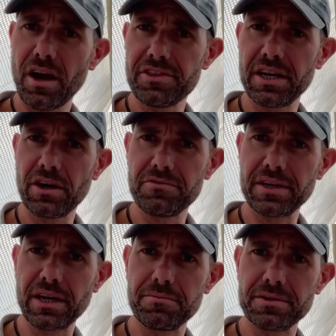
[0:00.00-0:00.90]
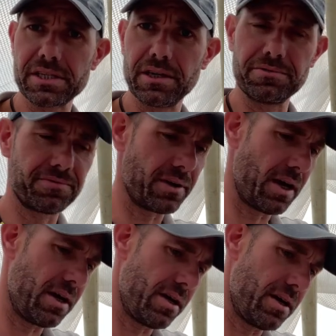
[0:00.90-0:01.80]
think I videoed myself
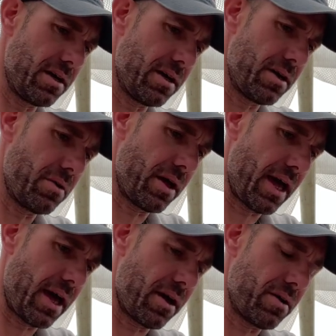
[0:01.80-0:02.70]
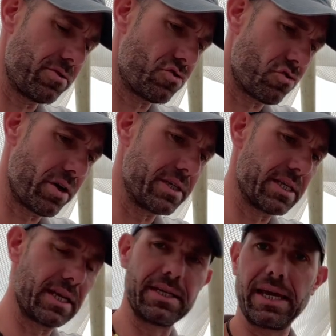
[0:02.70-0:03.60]
dry
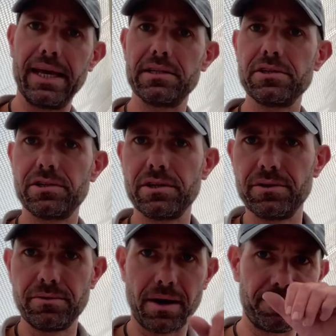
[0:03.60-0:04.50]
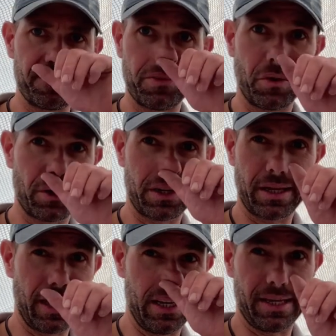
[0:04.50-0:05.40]
sanding it to knock
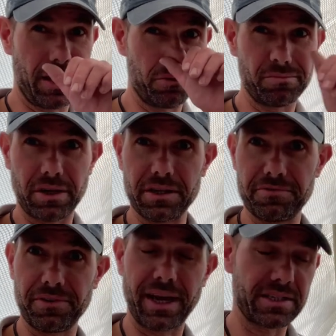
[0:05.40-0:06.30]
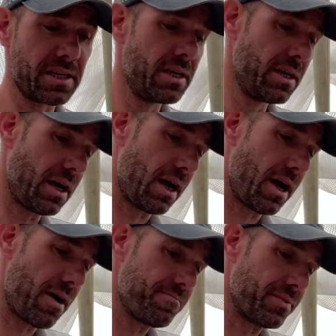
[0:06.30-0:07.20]
it down kind of flat,
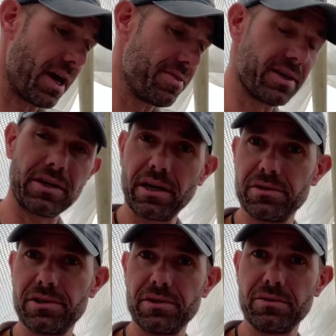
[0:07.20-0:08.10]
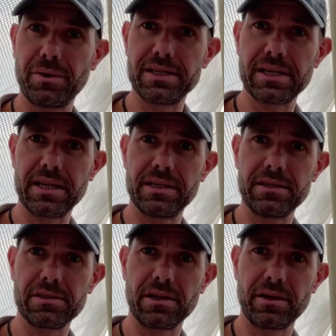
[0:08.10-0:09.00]
and then I go to wet
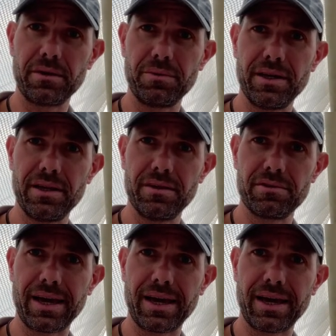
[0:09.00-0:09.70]
sanding, starting with